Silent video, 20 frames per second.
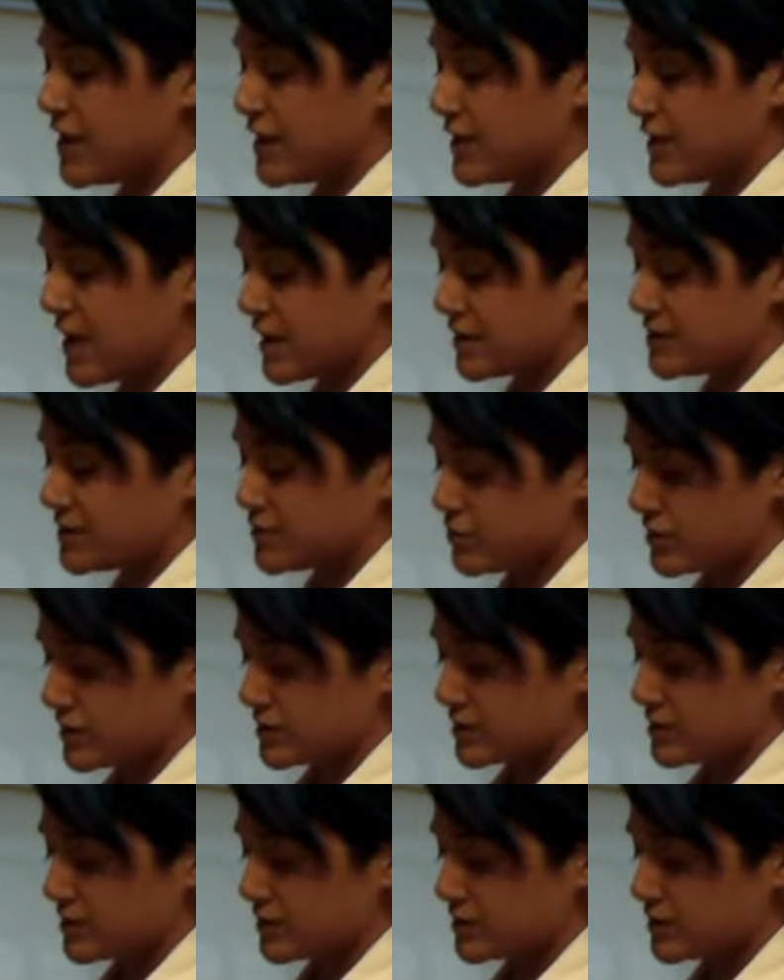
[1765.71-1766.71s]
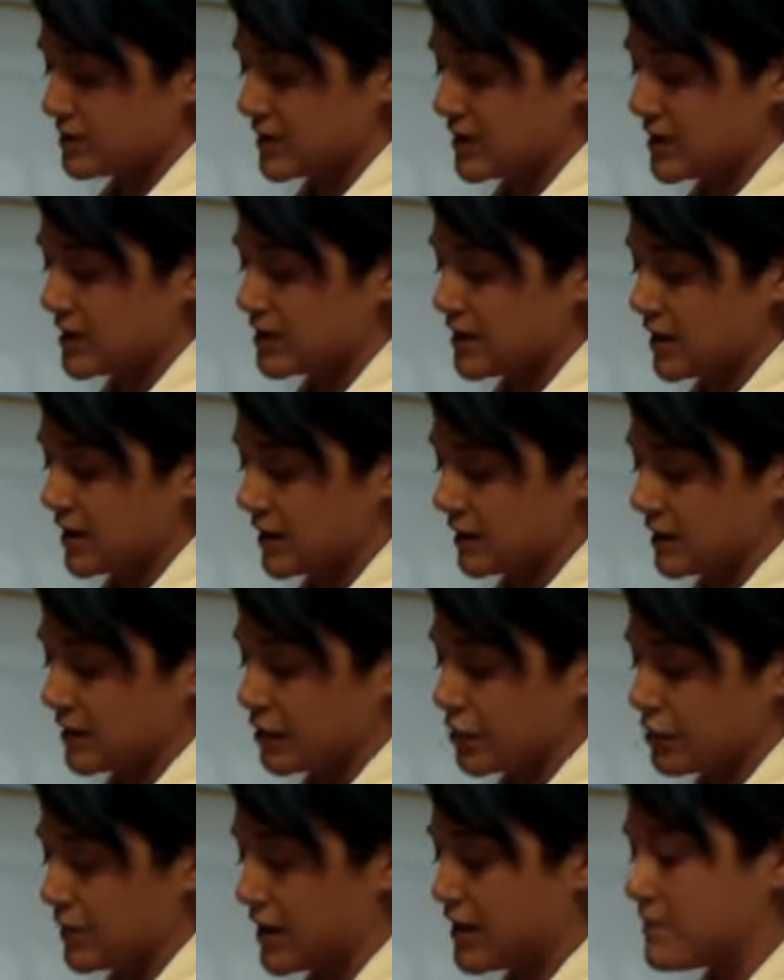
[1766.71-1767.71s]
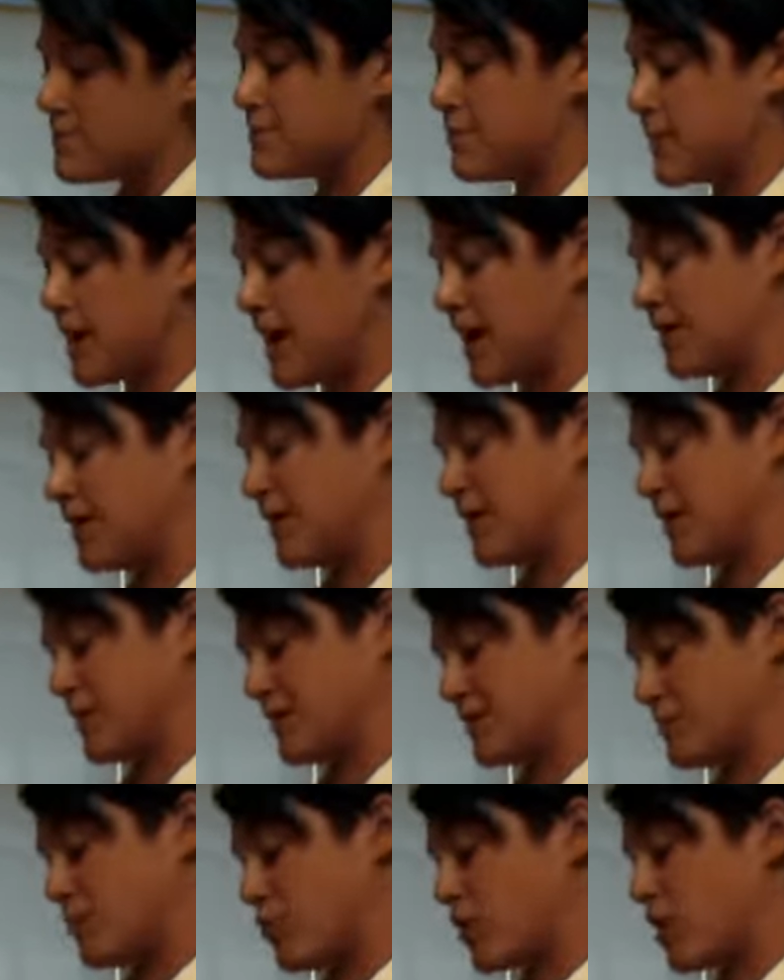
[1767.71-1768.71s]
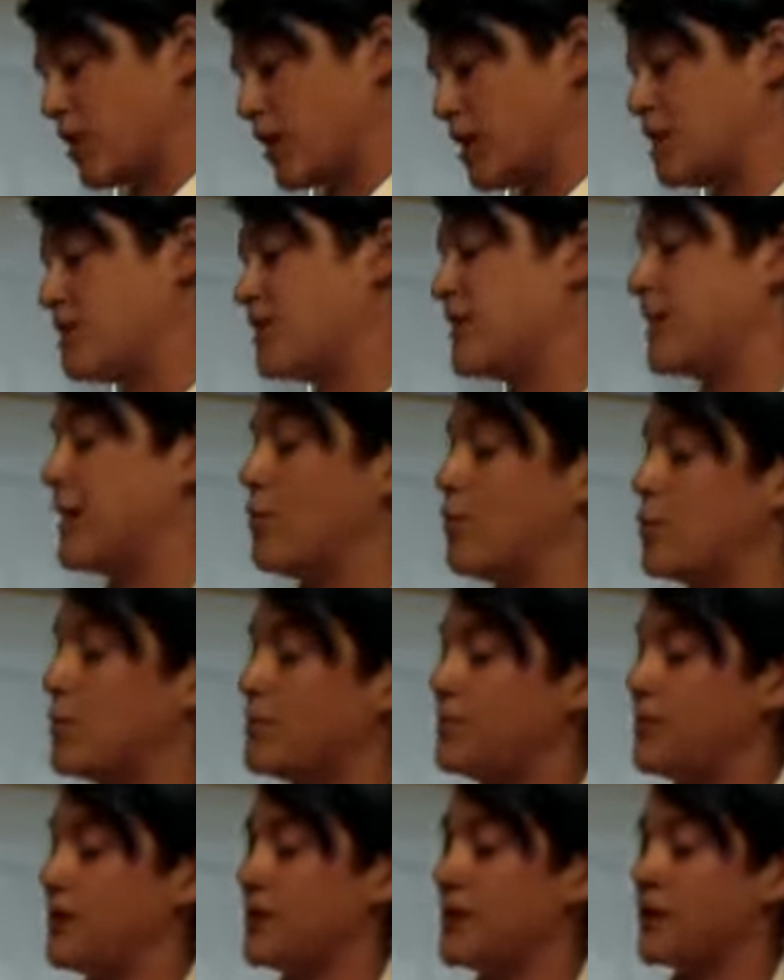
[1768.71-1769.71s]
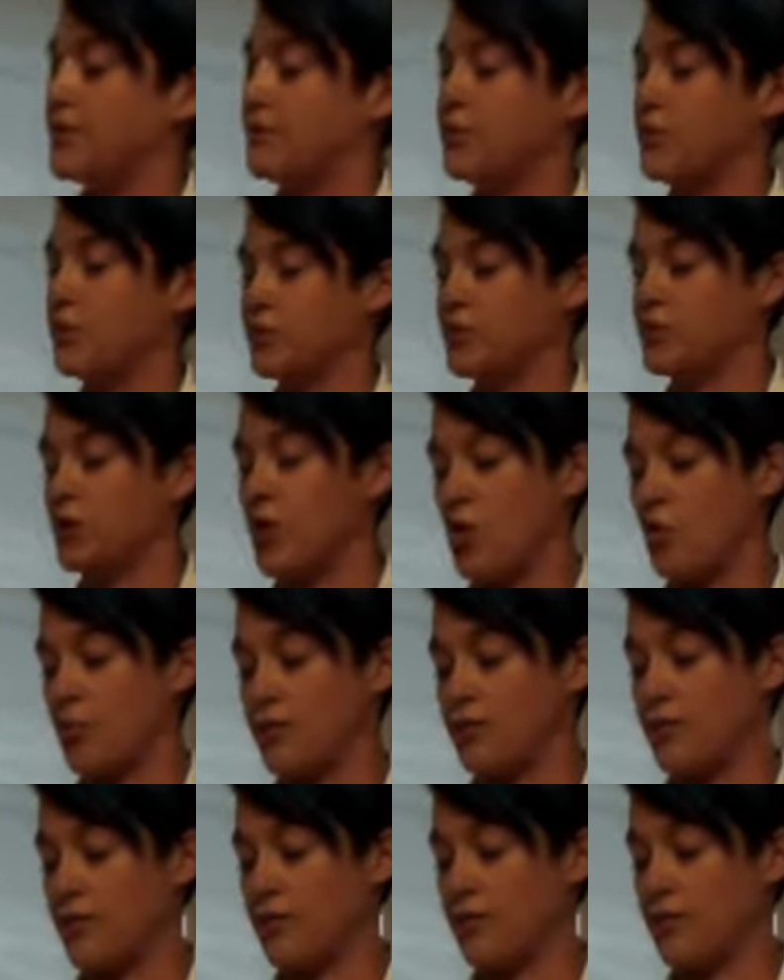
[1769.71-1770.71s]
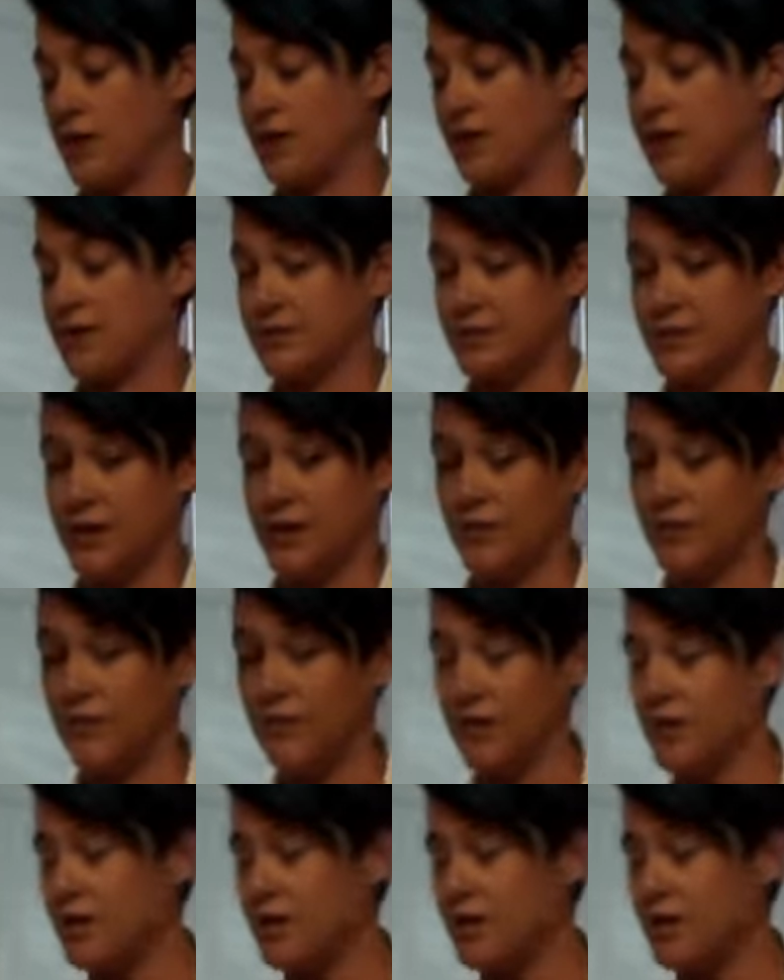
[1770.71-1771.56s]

Yes, you can still see it a little bit, but it's more hidden than it would be if you were to open the pin itself.